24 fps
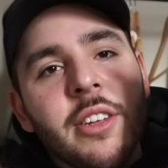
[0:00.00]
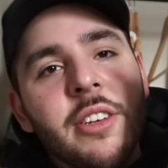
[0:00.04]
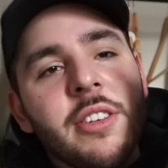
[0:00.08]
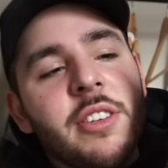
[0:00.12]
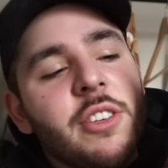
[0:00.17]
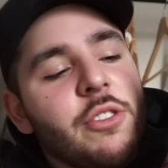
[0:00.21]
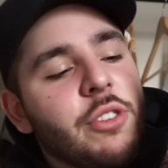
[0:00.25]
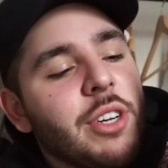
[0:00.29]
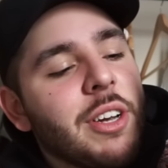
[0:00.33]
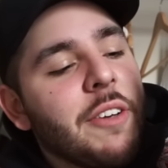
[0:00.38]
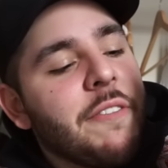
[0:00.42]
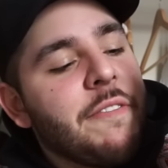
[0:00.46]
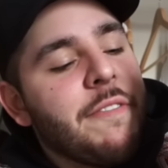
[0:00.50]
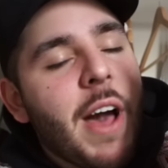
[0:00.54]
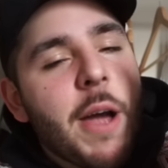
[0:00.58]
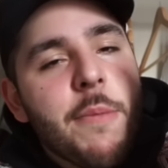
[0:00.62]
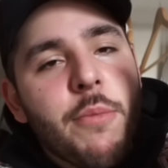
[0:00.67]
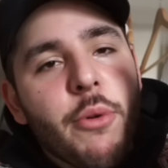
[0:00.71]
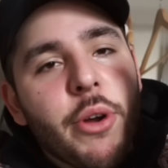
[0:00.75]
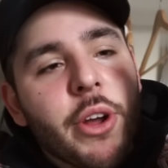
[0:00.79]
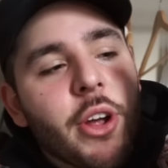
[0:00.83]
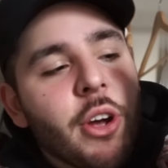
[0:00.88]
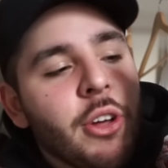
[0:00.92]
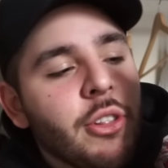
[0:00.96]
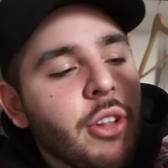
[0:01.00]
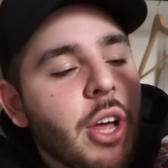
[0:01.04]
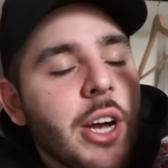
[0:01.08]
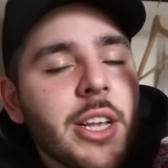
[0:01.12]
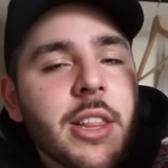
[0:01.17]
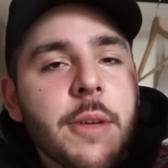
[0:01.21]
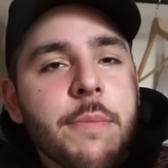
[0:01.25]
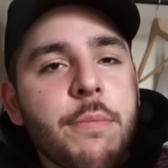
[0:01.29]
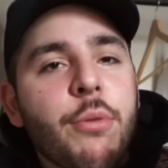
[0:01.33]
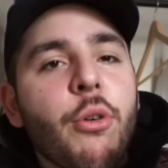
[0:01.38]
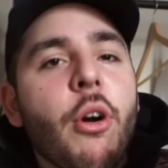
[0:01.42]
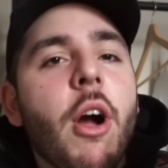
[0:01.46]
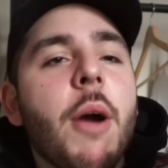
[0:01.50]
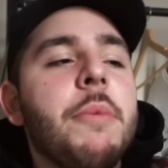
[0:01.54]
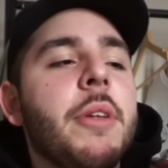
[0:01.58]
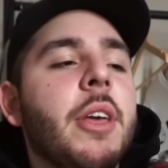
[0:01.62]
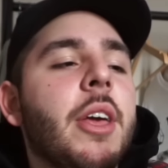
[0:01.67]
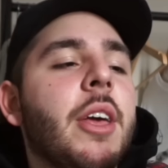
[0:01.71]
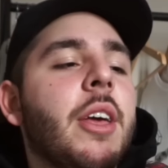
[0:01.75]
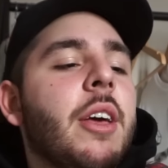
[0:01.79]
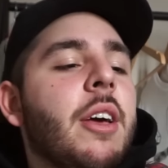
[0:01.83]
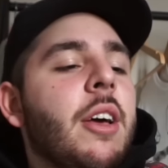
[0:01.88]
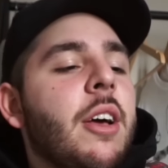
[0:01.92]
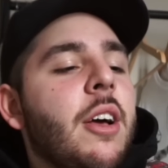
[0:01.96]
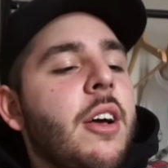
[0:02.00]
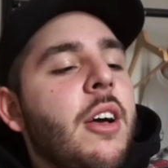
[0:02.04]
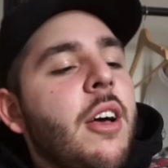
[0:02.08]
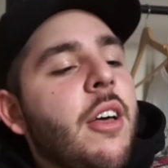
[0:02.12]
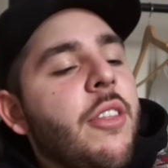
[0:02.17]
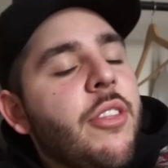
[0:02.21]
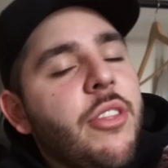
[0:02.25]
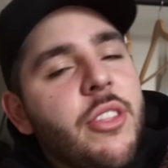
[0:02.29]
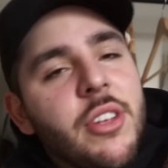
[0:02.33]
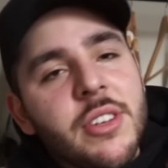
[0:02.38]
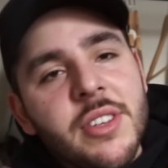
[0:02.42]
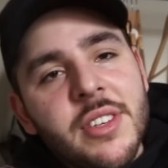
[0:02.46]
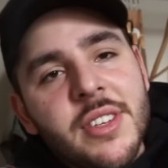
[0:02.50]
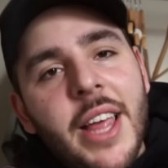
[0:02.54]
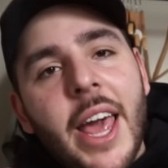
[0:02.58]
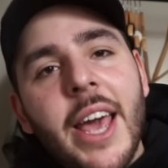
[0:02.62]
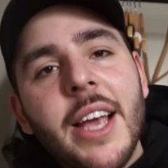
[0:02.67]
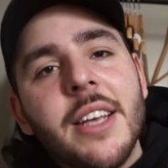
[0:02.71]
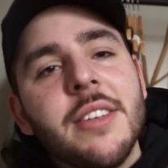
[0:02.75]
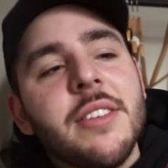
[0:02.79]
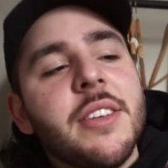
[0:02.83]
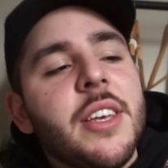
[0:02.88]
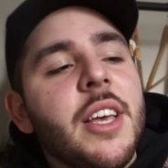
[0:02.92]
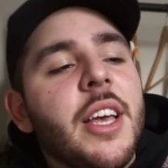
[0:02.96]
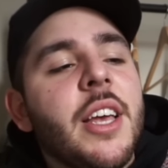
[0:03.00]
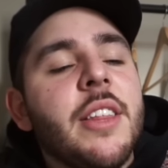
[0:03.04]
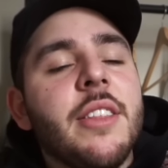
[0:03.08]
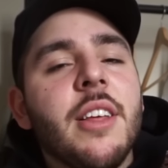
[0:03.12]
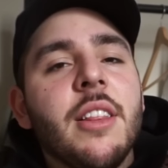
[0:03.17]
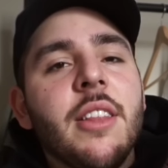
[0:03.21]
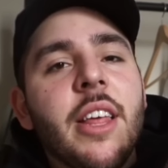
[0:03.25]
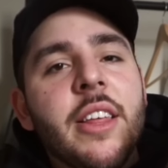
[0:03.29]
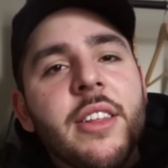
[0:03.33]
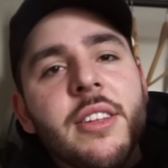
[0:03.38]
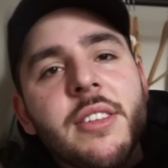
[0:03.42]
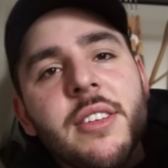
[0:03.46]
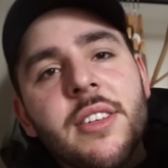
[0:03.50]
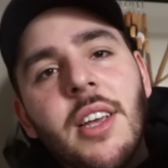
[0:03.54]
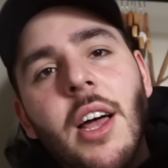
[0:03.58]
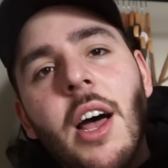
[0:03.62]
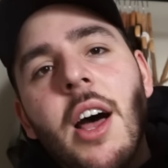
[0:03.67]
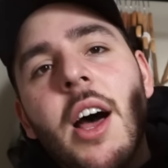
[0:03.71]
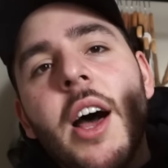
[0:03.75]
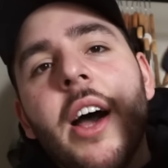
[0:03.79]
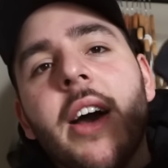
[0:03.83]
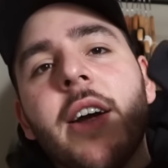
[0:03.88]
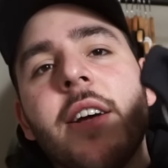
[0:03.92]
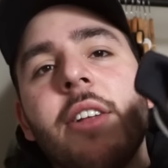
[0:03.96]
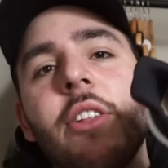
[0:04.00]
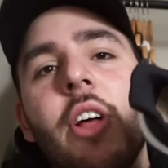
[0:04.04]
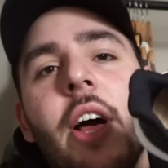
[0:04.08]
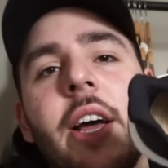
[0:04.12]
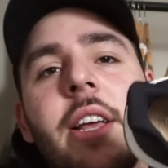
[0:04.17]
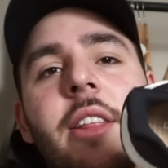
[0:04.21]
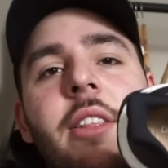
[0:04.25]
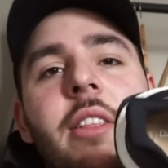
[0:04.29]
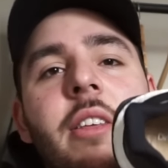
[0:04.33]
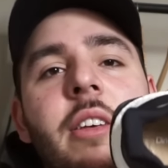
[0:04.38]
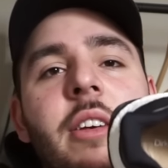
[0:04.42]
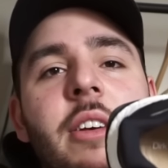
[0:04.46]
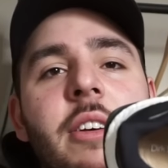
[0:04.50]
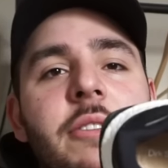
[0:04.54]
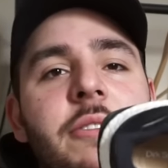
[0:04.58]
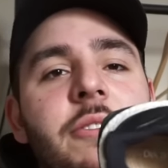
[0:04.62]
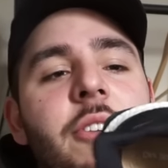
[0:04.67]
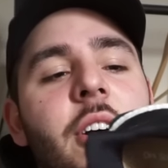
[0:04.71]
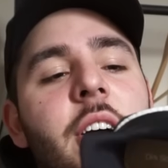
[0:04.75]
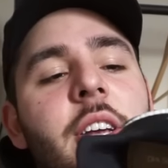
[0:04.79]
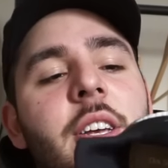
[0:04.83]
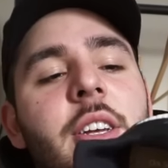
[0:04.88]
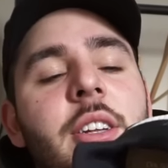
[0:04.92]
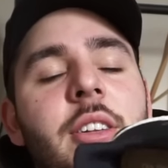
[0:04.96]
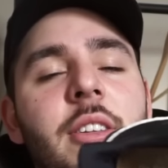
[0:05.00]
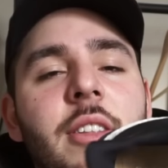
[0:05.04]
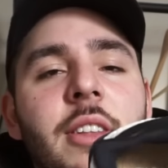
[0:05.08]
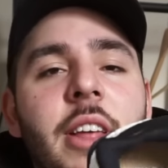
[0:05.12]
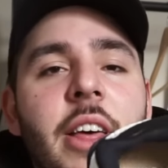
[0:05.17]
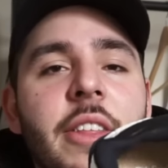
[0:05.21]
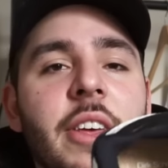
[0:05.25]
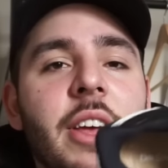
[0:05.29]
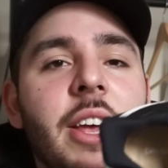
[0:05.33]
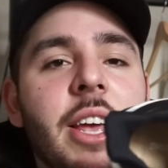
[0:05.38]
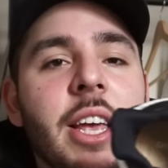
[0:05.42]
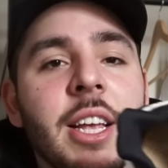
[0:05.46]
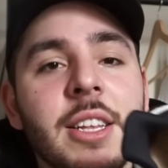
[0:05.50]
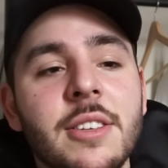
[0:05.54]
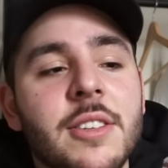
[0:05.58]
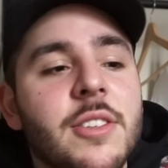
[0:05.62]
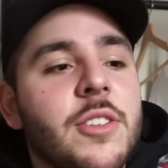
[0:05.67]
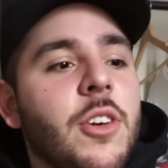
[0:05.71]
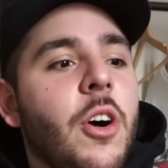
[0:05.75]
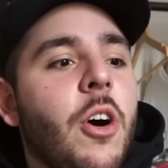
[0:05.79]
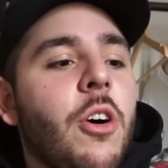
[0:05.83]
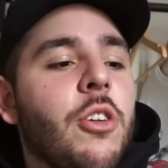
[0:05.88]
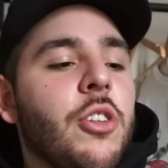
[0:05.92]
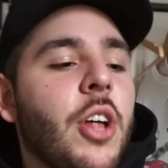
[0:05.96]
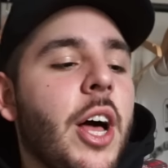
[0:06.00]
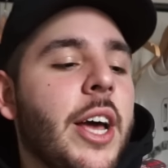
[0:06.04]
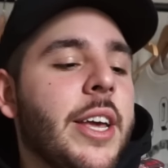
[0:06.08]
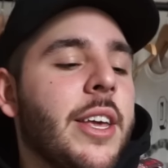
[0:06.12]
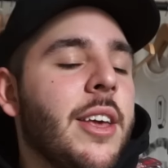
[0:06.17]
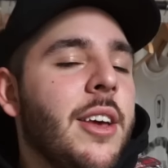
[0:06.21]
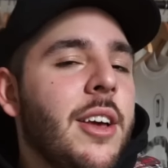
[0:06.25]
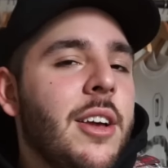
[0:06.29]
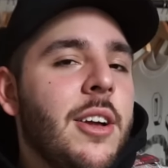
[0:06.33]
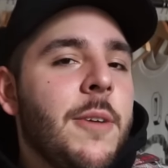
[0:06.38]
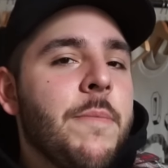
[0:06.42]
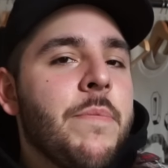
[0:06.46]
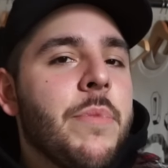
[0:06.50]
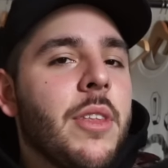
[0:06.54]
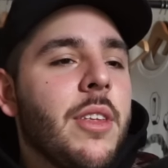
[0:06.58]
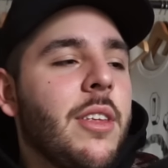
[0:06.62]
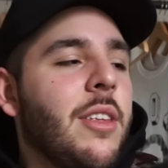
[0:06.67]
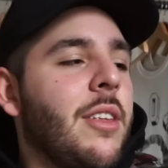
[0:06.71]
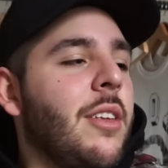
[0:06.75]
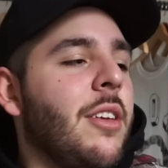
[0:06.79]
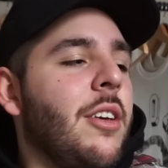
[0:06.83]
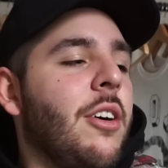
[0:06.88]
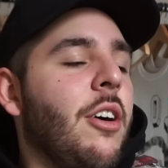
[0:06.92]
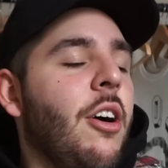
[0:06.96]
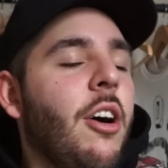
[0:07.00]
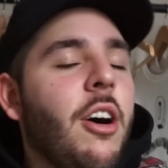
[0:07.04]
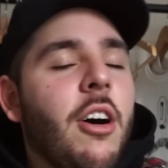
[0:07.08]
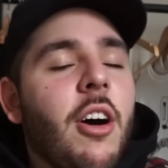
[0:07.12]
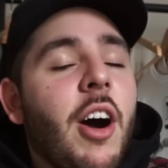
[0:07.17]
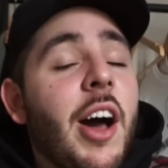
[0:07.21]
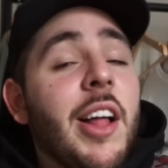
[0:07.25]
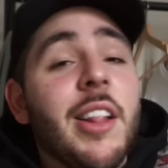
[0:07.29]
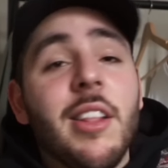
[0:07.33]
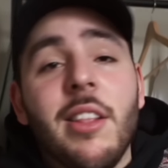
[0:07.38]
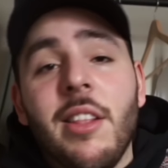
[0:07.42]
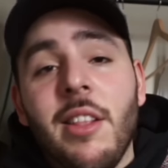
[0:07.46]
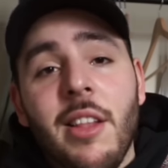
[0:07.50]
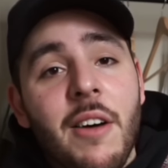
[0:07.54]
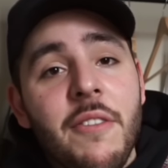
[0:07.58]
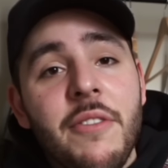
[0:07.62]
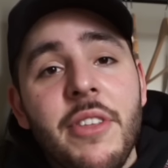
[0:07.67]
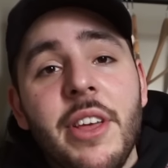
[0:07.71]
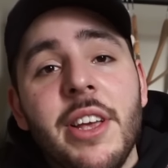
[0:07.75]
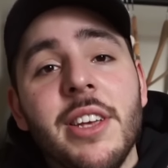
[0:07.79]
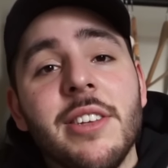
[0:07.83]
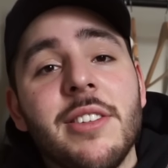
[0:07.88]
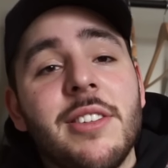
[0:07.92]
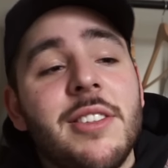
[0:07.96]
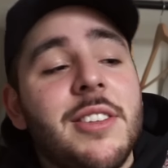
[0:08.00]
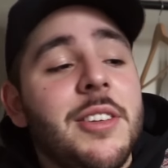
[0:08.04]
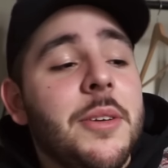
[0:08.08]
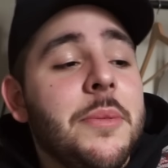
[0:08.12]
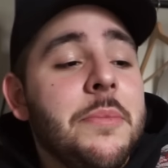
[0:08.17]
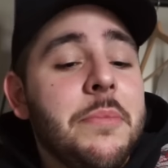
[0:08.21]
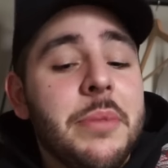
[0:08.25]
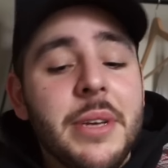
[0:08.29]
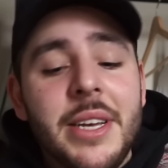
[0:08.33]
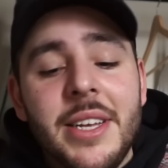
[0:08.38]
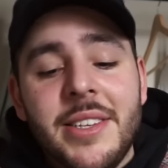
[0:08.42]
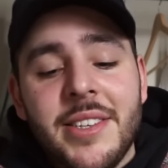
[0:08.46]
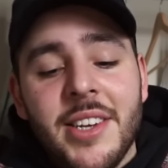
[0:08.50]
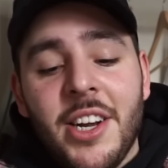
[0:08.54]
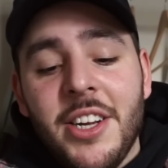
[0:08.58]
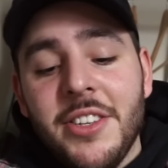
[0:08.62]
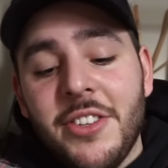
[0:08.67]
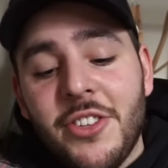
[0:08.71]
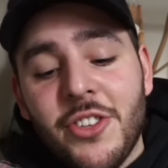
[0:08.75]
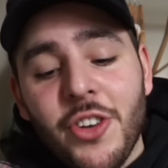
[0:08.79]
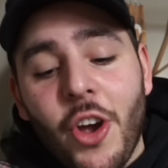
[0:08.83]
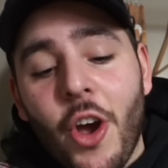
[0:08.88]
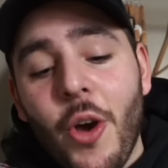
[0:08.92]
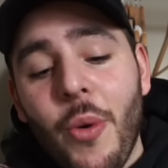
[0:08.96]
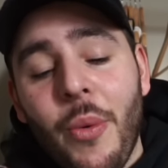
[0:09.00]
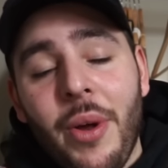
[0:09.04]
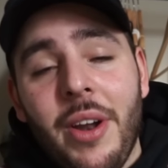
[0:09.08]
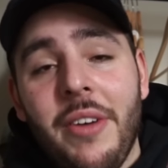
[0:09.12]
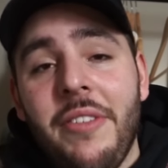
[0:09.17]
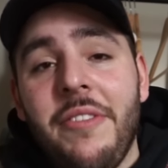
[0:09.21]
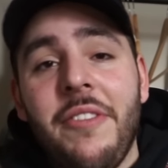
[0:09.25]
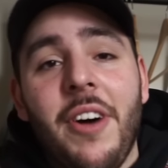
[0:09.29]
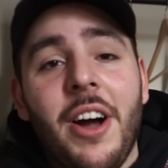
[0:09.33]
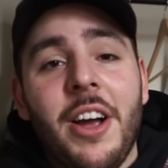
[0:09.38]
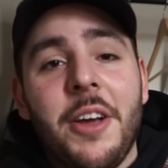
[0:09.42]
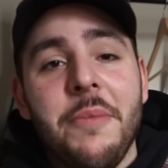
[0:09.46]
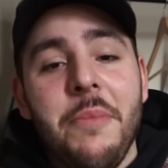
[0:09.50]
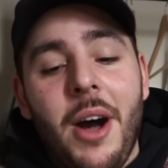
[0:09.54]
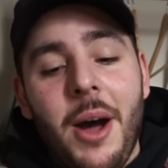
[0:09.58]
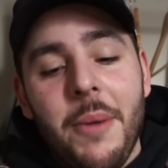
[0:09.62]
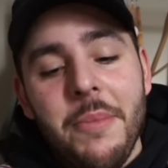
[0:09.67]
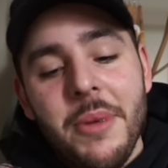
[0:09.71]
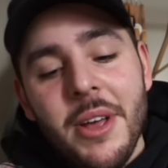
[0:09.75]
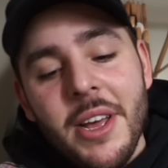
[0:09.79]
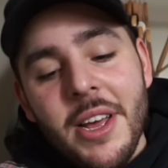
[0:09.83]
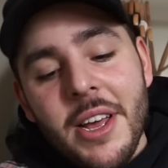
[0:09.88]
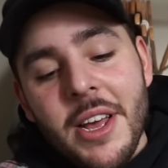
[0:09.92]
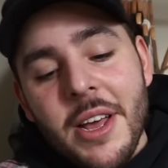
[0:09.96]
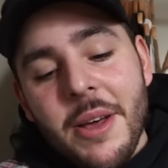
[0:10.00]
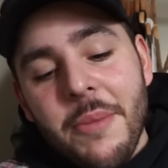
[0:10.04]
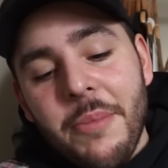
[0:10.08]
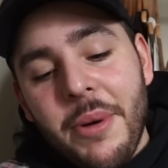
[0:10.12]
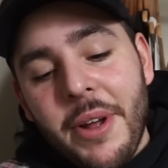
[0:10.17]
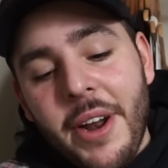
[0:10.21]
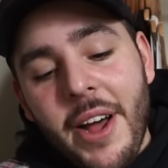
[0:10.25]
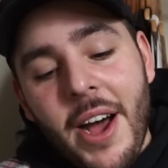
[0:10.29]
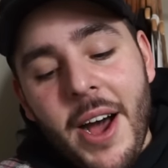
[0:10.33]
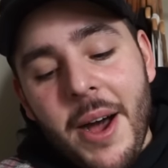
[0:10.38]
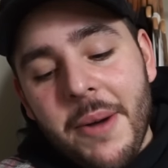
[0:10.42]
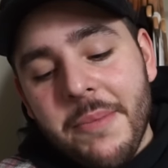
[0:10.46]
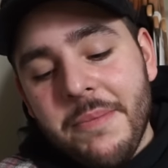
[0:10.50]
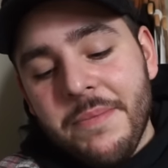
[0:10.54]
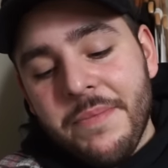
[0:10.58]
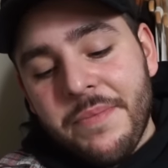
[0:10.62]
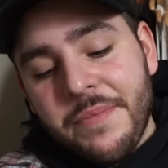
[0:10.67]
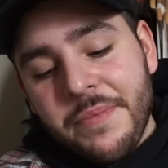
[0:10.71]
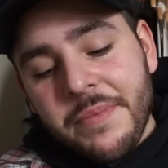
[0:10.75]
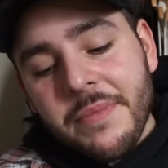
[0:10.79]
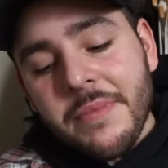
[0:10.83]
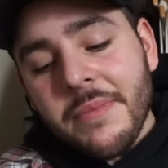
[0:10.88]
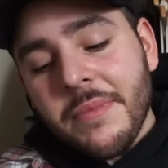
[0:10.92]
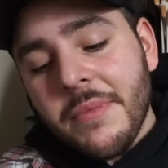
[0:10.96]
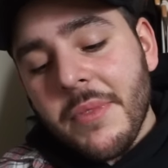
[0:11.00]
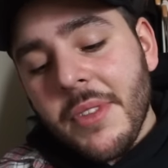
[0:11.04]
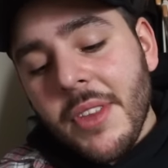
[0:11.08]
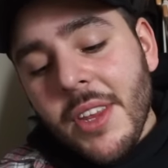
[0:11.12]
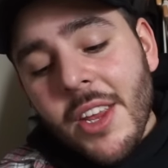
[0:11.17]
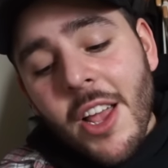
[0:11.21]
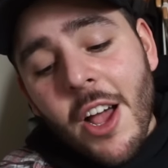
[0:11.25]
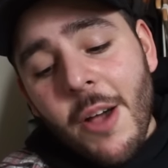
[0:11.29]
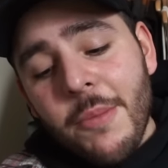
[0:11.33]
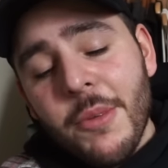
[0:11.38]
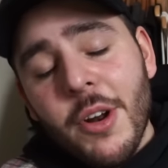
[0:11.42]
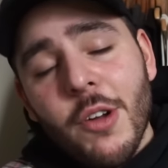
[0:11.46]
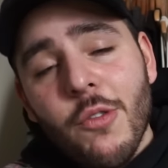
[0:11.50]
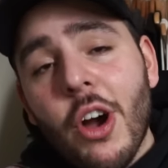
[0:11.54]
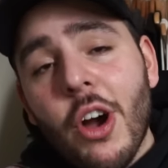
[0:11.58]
glycerin fabric on, like, the prime knit, the snake skin, the leather tongue, like, the fucking leather insole. Like, I love these to bits, and I don't want to fuck them up. But, I'm going to